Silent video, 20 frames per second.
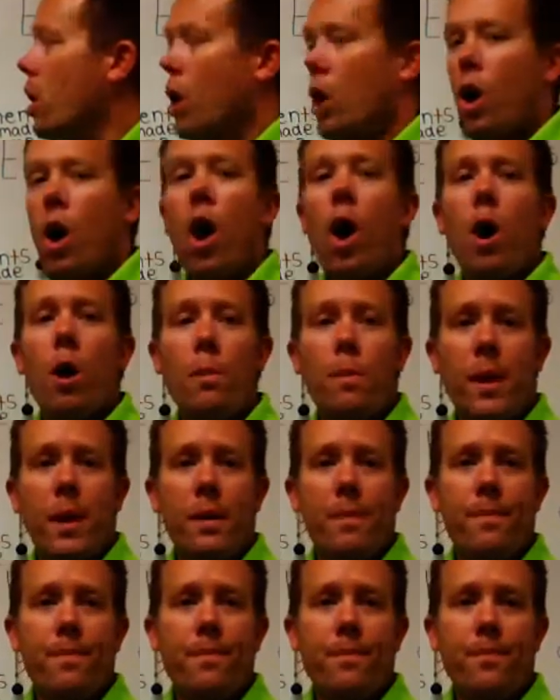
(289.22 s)

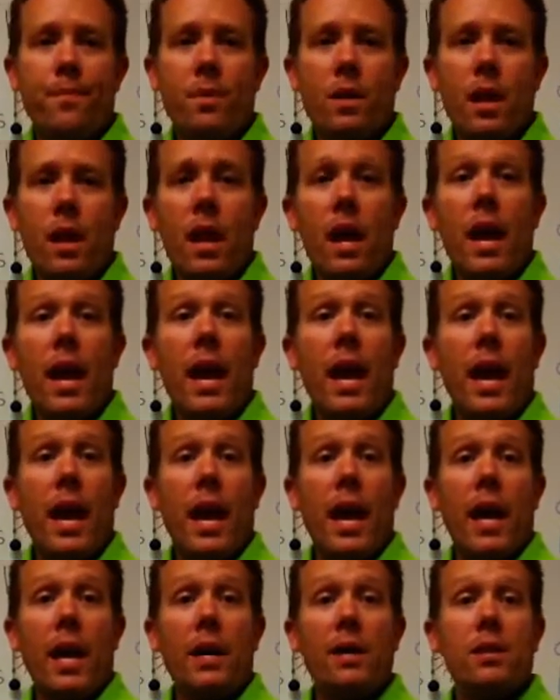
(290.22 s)
carbon,
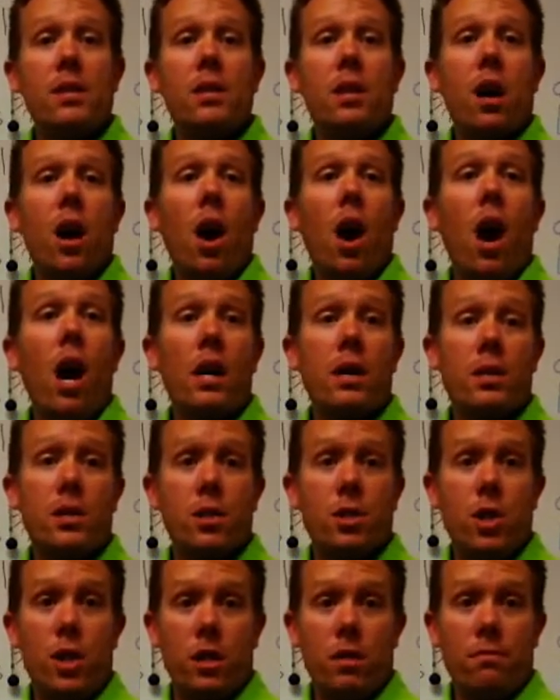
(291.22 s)
and
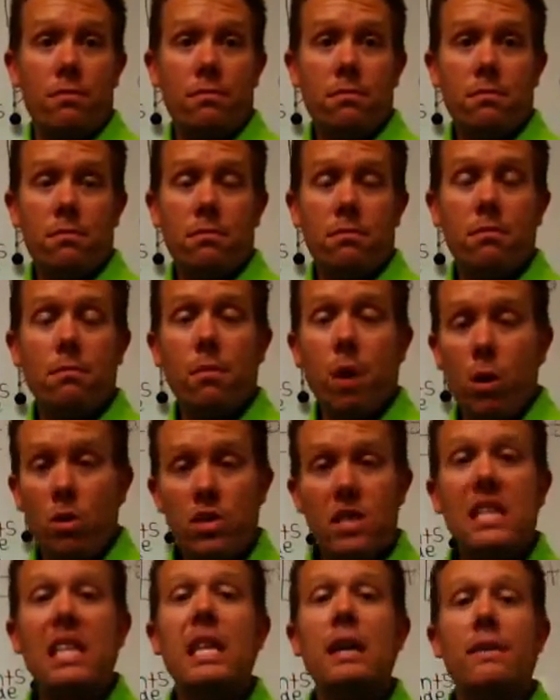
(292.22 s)
oxygen.
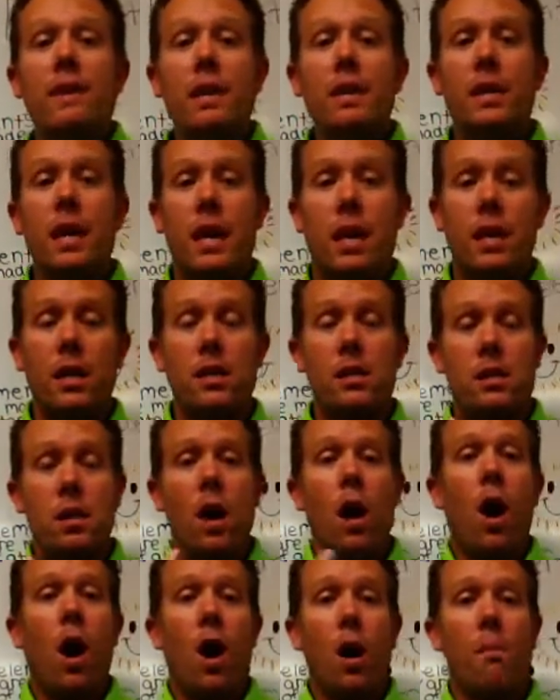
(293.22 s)
Most living things
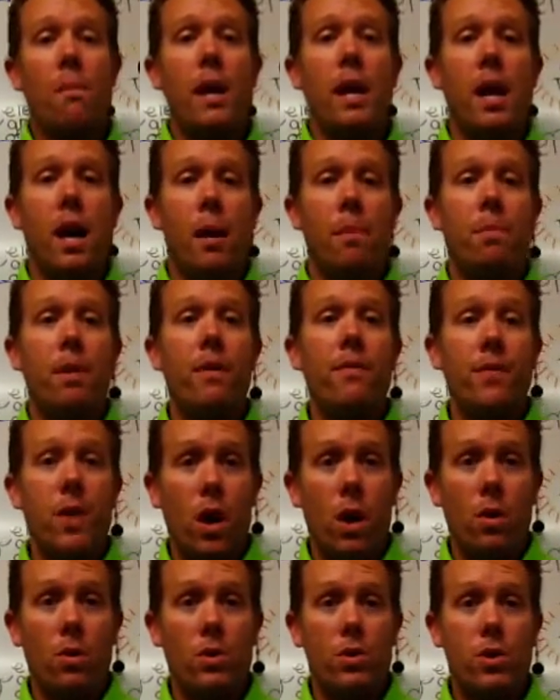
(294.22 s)
are made up of
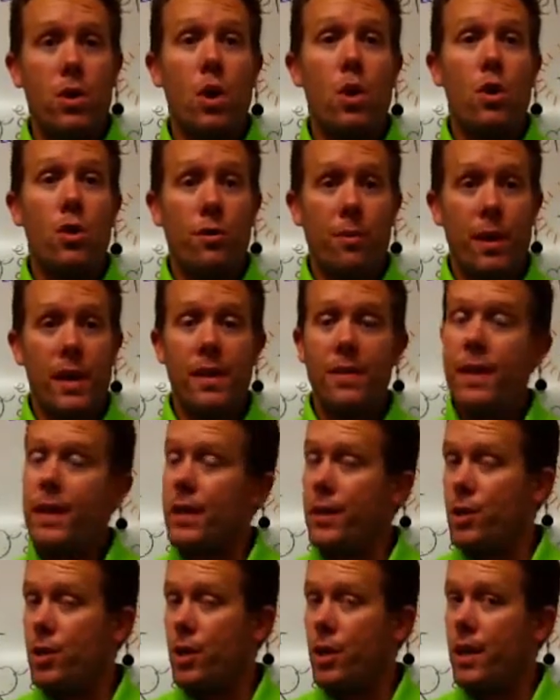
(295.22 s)
those 3
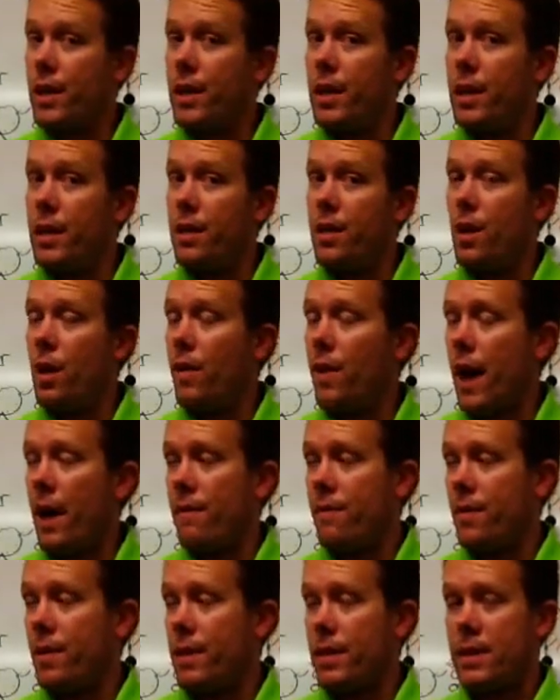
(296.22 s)
things. You're going to need to know
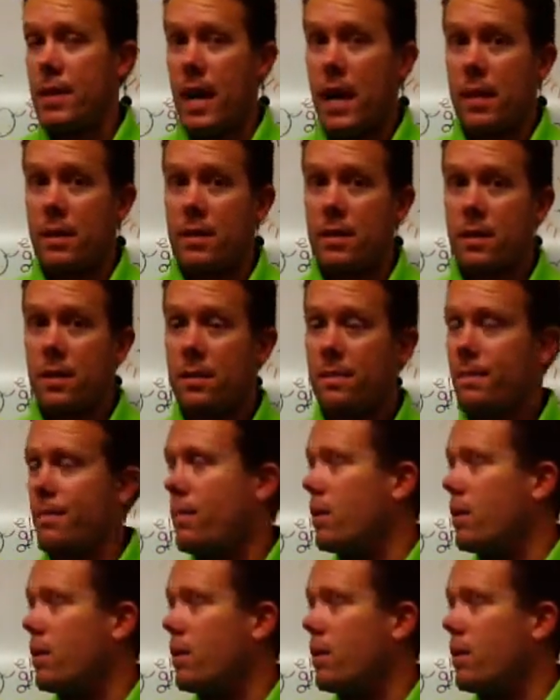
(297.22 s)
that for the test.